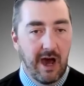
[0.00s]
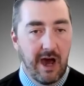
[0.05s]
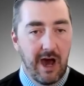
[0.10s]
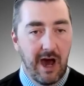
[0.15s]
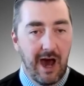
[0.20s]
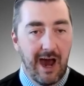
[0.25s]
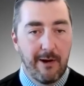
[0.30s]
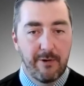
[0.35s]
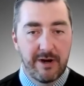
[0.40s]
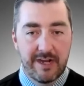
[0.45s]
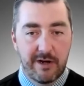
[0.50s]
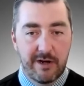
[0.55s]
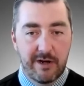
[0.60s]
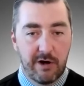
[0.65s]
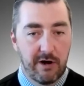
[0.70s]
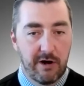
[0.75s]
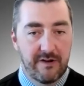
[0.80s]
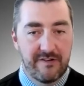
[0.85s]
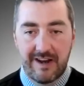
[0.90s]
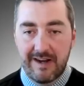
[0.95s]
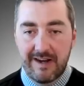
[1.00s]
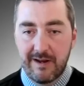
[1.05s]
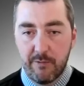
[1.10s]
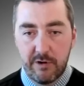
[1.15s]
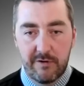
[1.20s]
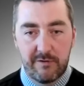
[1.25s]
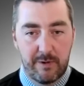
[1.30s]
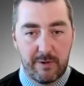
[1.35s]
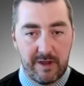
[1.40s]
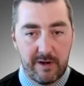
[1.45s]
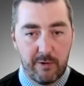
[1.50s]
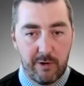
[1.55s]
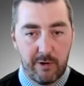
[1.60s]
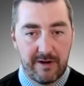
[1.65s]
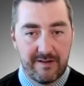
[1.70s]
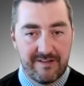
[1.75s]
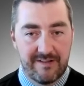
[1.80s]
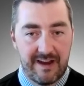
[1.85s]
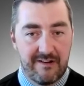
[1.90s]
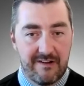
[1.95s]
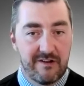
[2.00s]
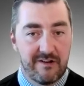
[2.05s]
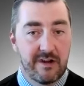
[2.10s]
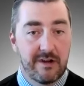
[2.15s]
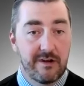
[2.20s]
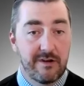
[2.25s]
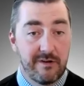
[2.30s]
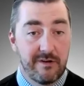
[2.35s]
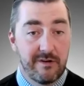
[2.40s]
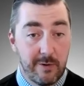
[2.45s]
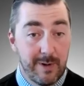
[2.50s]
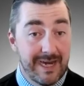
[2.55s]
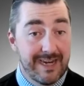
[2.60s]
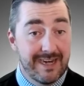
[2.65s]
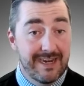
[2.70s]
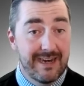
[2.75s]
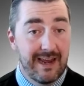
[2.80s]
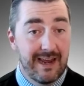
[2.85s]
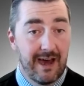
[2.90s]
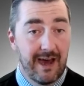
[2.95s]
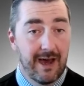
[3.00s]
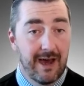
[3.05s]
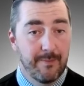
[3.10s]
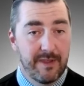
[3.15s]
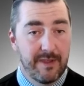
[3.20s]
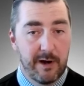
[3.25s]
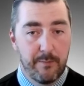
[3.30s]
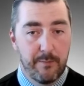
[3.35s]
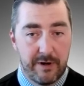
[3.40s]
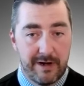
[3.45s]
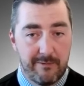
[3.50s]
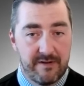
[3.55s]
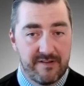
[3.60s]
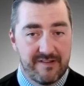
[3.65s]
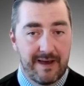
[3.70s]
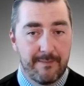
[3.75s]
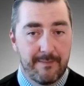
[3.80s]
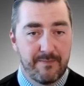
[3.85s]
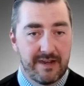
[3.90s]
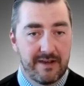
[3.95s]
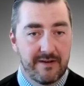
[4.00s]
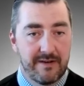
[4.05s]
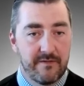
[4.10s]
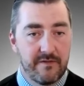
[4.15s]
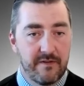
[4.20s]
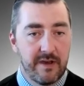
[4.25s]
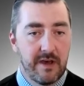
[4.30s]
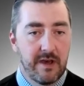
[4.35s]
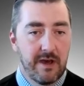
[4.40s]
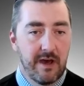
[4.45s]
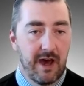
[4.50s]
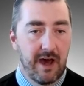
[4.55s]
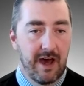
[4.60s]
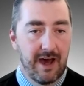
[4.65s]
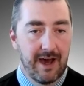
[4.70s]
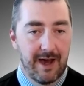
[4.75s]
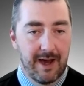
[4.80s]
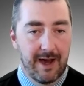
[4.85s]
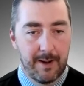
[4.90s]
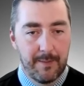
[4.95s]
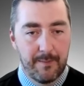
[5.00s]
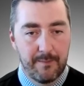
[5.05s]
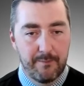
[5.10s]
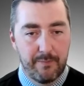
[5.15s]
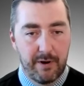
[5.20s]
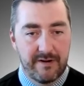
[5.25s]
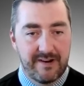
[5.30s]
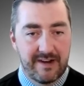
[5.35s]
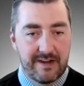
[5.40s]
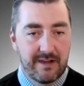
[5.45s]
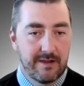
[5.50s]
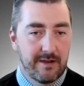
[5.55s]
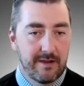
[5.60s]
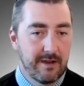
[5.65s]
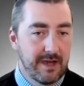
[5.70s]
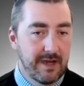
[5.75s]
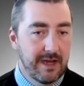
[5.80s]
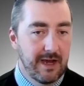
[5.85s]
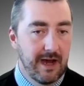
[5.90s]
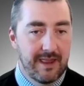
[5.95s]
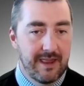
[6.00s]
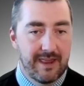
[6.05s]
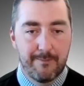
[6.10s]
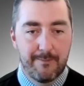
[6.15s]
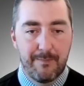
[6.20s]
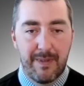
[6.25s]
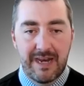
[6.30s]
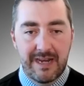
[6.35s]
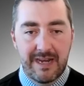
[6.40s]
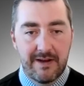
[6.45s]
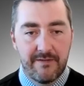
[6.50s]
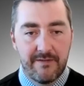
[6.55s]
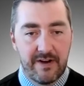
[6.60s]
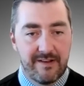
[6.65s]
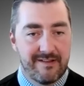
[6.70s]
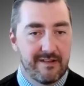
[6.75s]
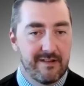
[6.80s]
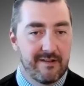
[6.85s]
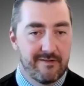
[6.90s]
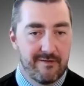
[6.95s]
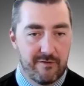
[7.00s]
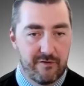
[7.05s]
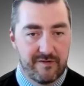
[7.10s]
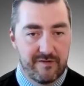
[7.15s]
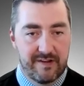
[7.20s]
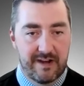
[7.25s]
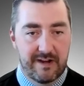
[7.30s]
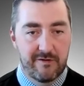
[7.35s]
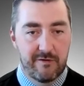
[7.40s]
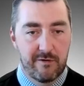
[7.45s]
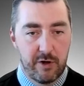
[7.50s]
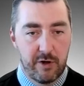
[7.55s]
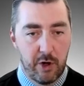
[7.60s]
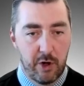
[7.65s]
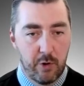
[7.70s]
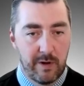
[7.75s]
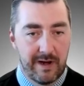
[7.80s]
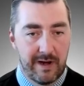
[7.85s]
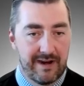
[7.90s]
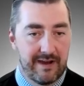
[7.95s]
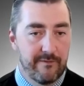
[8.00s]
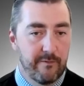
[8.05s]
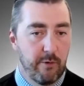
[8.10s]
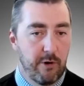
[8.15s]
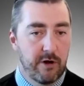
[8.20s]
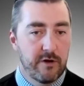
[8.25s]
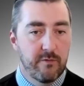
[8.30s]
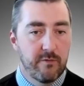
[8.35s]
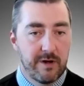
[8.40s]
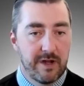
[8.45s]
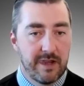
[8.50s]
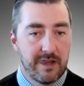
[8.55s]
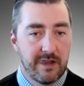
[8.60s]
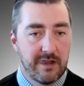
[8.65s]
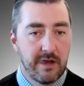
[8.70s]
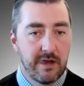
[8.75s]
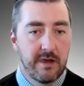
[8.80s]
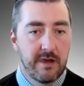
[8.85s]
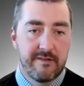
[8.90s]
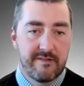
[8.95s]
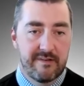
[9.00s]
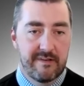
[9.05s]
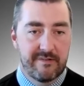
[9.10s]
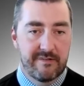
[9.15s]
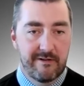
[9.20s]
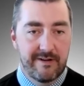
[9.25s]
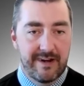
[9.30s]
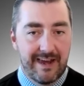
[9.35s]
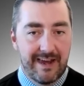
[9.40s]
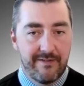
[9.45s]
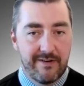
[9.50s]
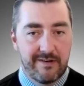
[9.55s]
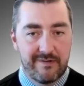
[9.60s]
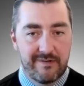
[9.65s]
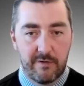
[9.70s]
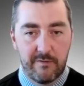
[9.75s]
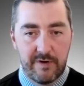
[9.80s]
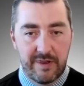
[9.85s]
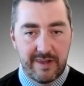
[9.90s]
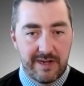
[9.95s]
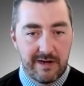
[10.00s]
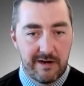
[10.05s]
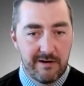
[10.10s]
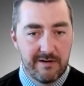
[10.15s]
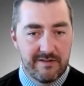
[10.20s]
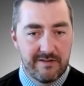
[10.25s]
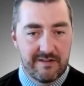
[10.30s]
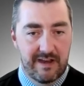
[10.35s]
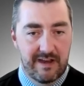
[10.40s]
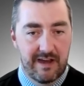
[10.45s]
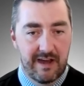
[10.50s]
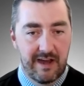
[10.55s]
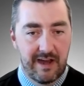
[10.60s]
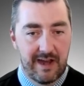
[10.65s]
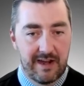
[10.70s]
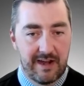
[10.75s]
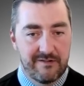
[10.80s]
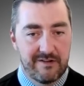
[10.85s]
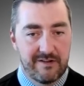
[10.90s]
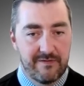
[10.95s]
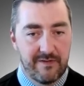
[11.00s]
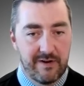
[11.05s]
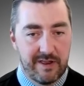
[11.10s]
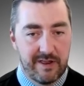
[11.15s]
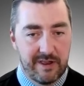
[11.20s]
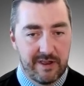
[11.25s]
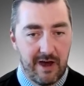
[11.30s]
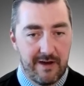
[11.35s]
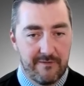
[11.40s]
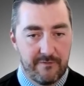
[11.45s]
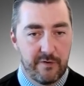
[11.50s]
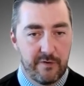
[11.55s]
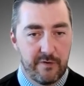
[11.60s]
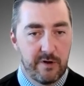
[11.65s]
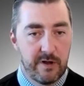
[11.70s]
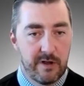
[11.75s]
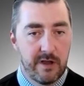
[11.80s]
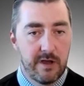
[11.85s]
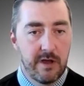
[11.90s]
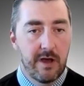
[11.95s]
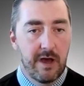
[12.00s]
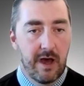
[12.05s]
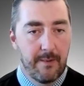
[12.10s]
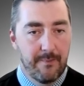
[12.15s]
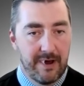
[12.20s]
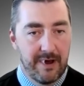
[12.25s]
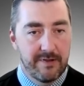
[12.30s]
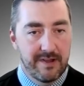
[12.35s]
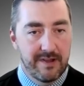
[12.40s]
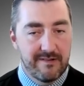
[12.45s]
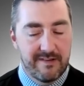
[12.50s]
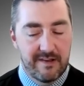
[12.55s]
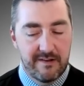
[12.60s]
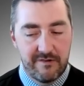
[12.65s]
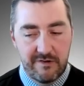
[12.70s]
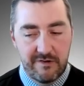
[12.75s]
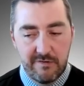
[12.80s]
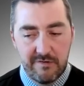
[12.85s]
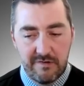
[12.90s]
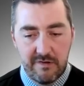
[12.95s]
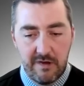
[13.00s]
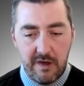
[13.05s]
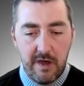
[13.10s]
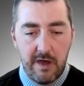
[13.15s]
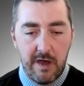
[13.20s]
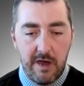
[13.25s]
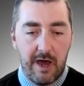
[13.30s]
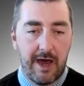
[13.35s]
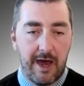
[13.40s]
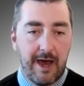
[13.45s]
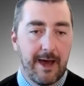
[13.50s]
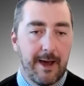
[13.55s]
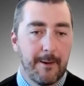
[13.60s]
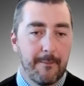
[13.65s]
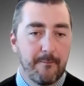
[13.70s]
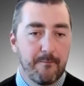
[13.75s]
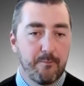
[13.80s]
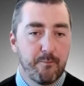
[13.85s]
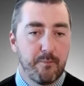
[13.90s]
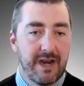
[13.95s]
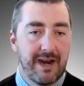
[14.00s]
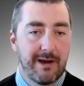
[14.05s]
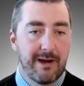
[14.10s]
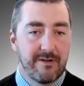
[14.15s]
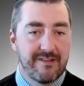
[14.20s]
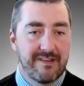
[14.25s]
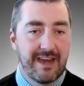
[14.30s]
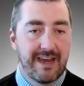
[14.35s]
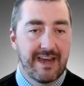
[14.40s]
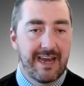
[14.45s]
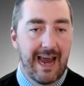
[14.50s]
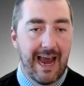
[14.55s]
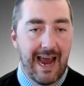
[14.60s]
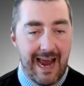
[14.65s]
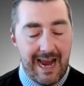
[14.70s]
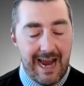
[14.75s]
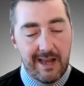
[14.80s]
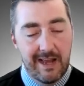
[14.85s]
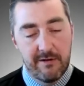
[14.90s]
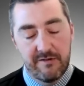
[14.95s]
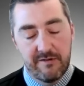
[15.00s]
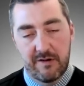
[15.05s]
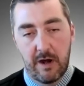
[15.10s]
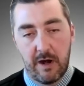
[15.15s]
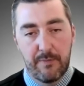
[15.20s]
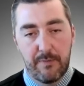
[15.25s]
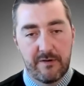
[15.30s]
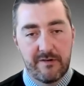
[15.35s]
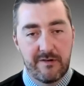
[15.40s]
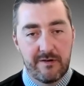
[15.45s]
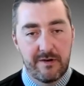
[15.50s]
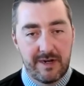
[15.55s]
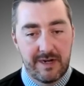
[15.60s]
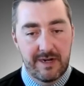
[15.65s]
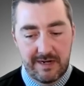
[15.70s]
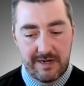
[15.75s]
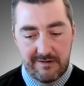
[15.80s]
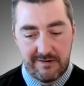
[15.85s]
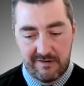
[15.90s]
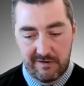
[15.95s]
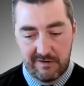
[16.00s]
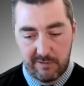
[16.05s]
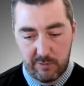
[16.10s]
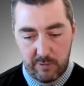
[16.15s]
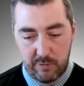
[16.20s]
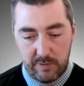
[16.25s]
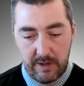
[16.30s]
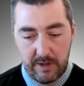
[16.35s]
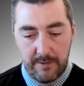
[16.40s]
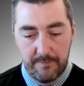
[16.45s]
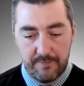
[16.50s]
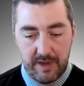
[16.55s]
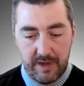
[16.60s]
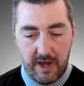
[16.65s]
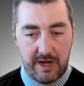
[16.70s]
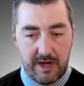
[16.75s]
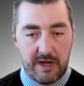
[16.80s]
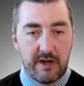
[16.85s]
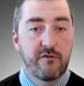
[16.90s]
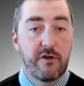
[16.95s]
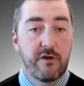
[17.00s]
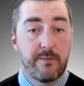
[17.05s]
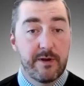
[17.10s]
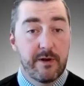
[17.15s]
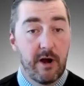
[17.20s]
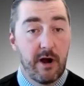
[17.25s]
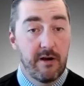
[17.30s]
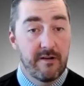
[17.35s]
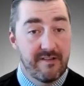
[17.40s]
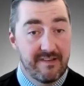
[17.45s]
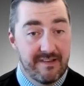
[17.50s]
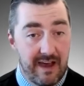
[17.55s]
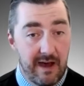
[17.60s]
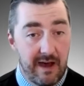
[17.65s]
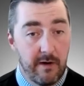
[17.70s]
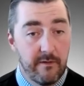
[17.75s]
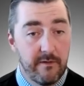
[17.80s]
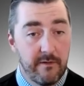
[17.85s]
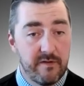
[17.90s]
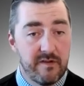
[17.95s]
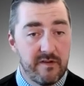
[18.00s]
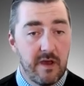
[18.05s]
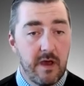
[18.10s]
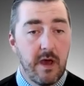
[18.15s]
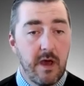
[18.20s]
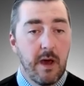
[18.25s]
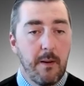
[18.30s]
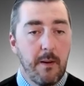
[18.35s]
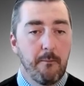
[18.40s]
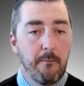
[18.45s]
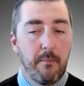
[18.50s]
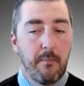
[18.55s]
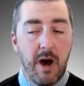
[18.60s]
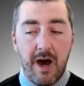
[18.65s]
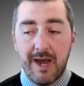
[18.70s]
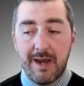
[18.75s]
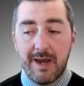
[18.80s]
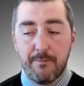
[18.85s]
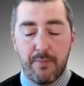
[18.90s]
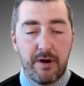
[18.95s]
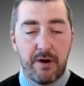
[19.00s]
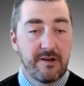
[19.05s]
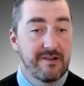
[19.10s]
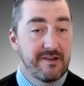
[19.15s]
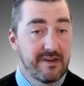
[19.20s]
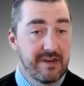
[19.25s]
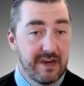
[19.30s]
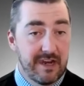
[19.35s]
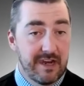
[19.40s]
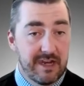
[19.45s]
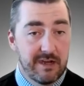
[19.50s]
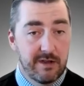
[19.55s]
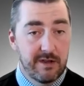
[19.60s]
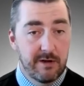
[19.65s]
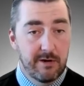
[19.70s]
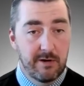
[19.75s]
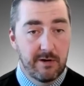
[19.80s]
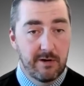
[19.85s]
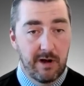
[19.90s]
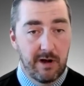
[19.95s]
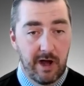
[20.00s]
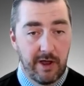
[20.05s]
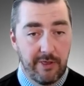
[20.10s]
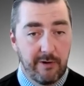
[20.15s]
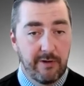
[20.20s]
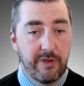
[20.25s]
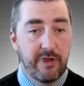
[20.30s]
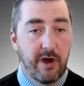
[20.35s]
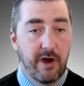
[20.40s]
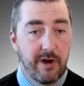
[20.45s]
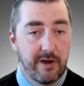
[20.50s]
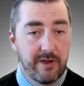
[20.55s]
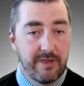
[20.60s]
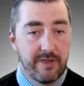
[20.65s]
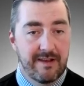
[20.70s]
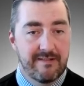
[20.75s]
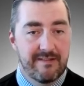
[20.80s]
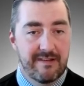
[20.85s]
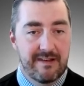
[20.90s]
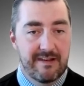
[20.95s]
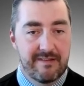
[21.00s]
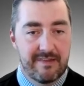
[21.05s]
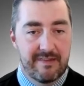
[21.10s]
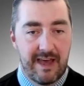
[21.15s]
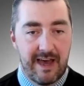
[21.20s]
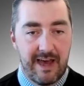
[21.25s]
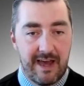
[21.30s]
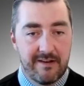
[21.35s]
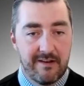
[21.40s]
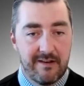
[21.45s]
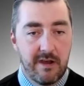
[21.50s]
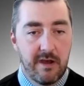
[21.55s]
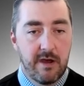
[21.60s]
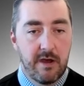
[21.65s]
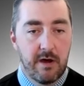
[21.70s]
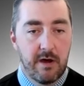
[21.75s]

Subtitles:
I would encourage anyone who's with an organization, do it. They're pretty receptive. Particularly, I think many of us in the social sector know and have worked with Sister Davis over the years, and she's very thoughtful about these issues. But I would say, there's an opportunity to contribute ourselves. My particular other thought on this is that